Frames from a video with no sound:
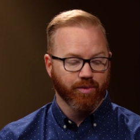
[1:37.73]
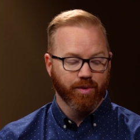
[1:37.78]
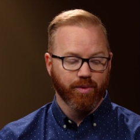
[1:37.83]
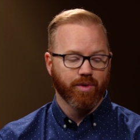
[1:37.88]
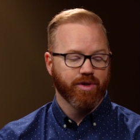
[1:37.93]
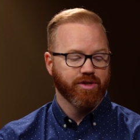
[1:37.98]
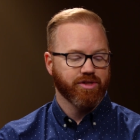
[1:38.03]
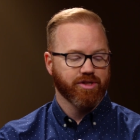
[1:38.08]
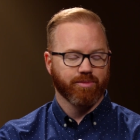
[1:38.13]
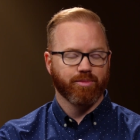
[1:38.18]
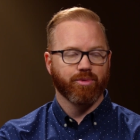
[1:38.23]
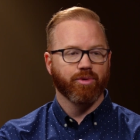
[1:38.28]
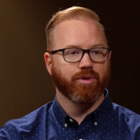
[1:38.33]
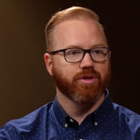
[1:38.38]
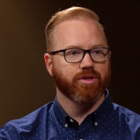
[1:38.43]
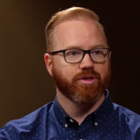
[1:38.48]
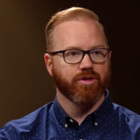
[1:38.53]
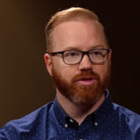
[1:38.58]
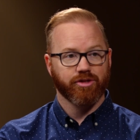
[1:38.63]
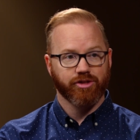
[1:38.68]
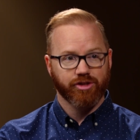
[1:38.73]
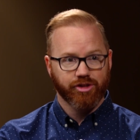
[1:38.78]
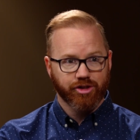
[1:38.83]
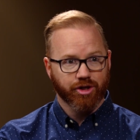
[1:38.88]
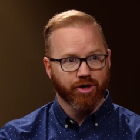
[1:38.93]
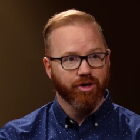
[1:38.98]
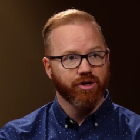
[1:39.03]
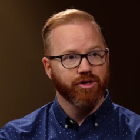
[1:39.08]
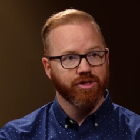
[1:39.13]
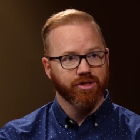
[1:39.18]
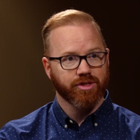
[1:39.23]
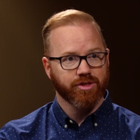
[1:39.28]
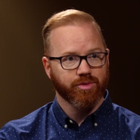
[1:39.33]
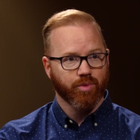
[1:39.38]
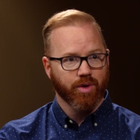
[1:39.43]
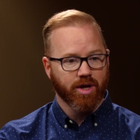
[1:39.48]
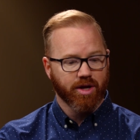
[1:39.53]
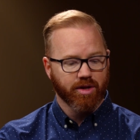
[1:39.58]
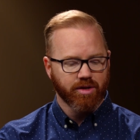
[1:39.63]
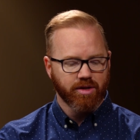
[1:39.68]
We want to support the church as
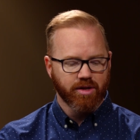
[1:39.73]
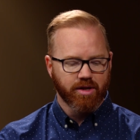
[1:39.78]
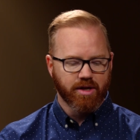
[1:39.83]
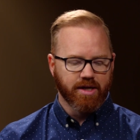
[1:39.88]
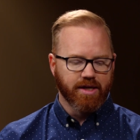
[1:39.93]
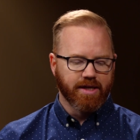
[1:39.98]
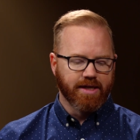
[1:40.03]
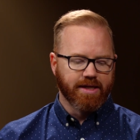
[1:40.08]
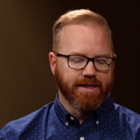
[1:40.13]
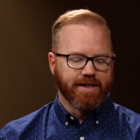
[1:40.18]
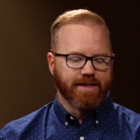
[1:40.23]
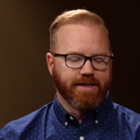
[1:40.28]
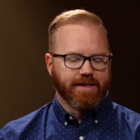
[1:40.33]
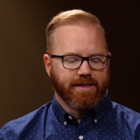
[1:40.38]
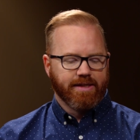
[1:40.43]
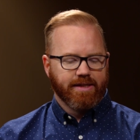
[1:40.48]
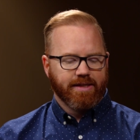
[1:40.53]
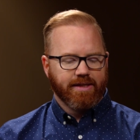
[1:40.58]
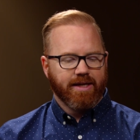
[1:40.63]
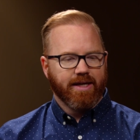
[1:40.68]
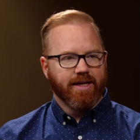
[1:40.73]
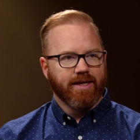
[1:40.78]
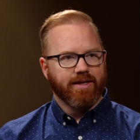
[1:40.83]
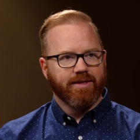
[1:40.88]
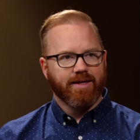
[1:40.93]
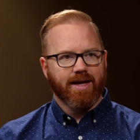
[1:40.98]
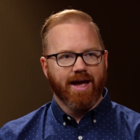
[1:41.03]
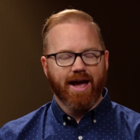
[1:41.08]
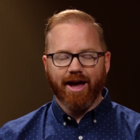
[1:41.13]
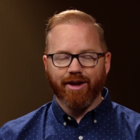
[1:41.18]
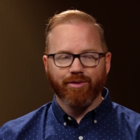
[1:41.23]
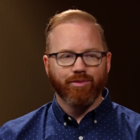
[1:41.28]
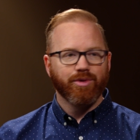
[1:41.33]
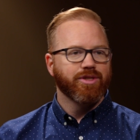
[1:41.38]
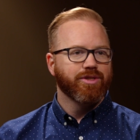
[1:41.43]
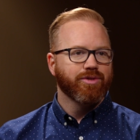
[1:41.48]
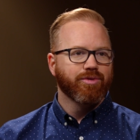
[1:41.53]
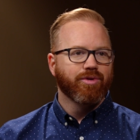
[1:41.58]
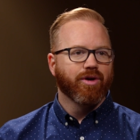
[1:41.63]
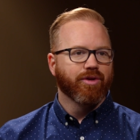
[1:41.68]
well. And how do we
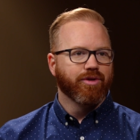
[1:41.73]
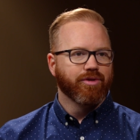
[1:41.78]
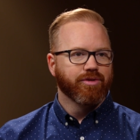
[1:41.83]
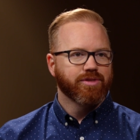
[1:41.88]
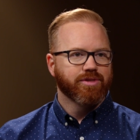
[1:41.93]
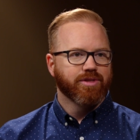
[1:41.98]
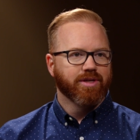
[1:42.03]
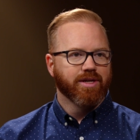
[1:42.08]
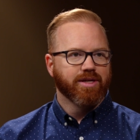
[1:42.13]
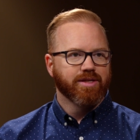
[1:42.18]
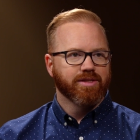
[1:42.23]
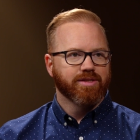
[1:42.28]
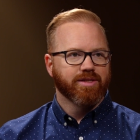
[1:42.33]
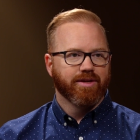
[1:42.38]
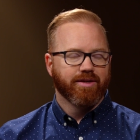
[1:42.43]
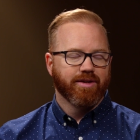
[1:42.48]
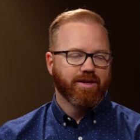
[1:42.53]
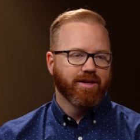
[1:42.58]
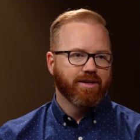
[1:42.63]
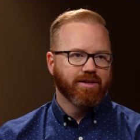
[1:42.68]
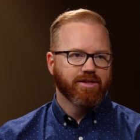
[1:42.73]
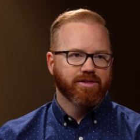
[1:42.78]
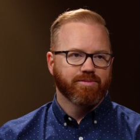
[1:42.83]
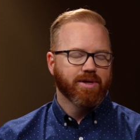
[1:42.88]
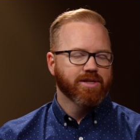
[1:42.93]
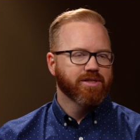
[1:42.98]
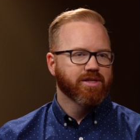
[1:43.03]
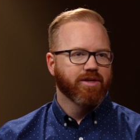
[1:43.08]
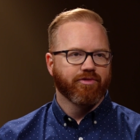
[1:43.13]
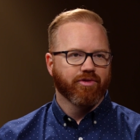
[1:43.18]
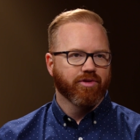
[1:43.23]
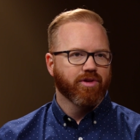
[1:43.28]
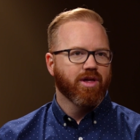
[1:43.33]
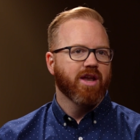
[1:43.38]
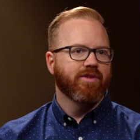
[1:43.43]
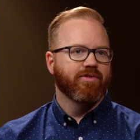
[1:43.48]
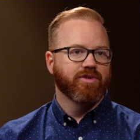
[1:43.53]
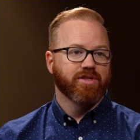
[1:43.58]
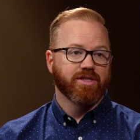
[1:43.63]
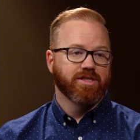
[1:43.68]
do all those things? And especially for a
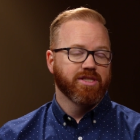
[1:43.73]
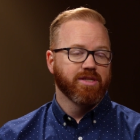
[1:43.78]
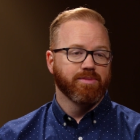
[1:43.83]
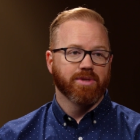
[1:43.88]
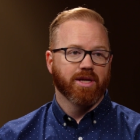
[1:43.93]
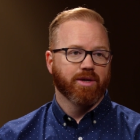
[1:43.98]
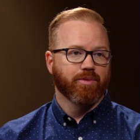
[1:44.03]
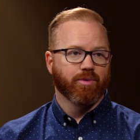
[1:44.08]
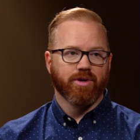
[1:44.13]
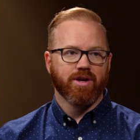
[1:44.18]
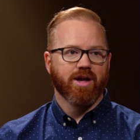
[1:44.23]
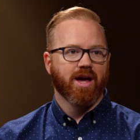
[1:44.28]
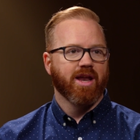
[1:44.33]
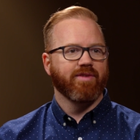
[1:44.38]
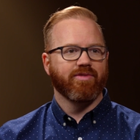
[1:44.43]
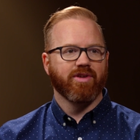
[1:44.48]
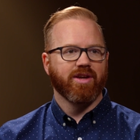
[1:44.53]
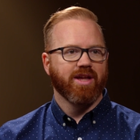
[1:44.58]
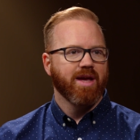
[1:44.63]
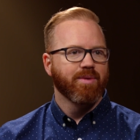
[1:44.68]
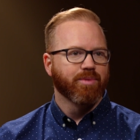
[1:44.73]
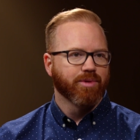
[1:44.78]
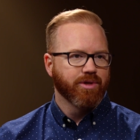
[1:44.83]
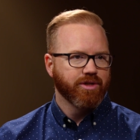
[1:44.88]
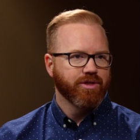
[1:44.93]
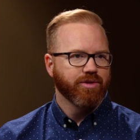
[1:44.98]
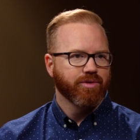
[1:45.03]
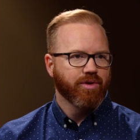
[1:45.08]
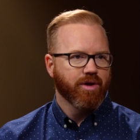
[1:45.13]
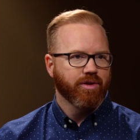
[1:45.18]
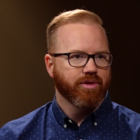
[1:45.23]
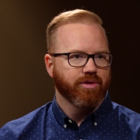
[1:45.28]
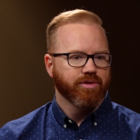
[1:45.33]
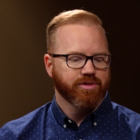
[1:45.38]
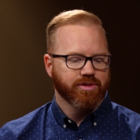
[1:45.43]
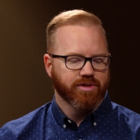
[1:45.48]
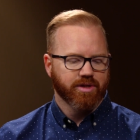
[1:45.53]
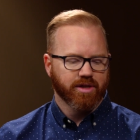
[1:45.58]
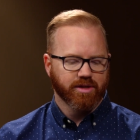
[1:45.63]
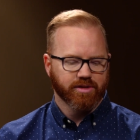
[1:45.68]
lot of us, it seems like we're not even able to do all
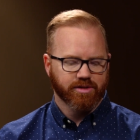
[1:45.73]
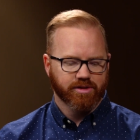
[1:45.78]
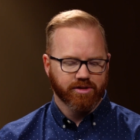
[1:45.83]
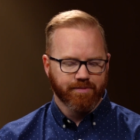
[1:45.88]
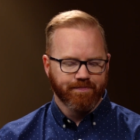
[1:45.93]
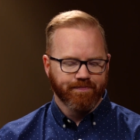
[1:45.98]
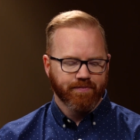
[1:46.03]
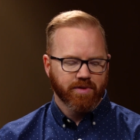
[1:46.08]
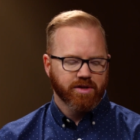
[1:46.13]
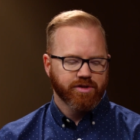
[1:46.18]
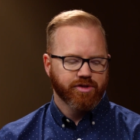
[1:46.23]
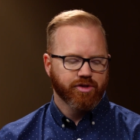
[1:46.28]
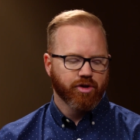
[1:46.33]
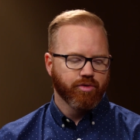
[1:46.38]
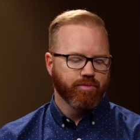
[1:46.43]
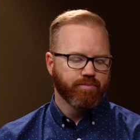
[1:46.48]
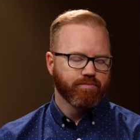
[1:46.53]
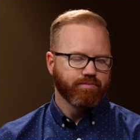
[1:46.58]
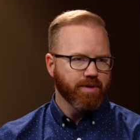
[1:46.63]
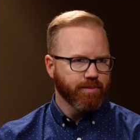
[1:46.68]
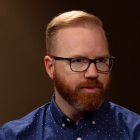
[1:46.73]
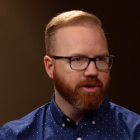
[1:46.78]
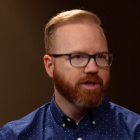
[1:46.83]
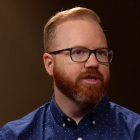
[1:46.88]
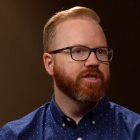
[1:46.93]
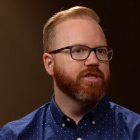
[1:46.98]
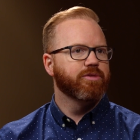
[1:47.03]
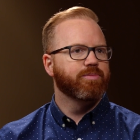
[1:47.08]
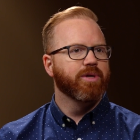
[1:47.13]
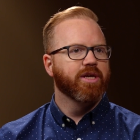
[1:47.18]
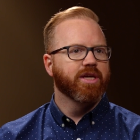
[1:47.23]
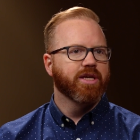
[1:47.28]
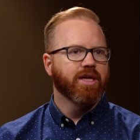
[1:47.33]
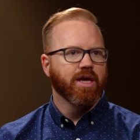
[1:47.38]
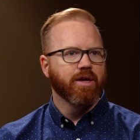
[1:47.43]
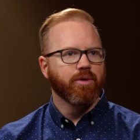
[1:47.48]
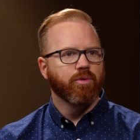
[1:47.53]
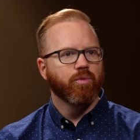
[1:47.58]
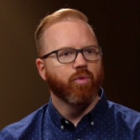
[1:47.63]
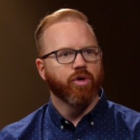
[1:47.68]
those things. So biblically
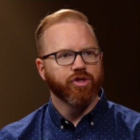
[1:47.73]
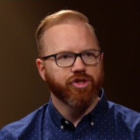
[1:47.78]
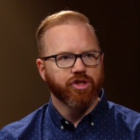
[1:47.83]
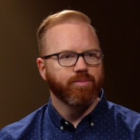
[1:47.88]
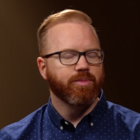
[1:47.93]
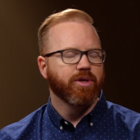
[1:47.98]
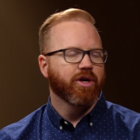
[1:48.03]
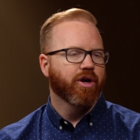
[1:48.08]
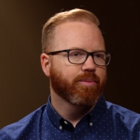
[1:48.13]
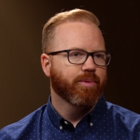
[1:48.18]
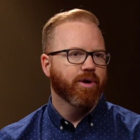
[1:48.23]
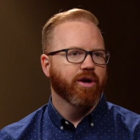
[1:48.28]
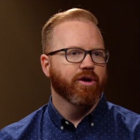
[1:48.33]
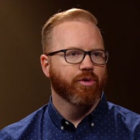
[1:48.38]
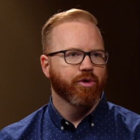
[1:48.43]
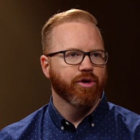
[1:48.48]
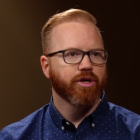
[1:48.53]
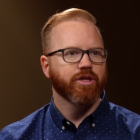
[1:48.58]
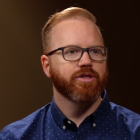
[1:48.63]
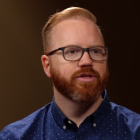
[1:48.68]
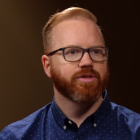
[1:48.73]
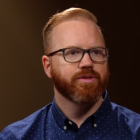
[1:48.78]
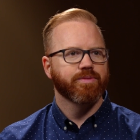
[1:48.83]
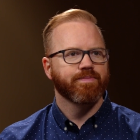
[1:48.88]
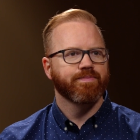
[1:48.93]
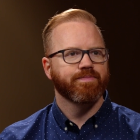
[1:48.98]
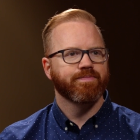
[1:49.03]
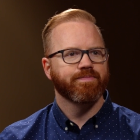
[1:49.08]
speaking, what should be our priorities?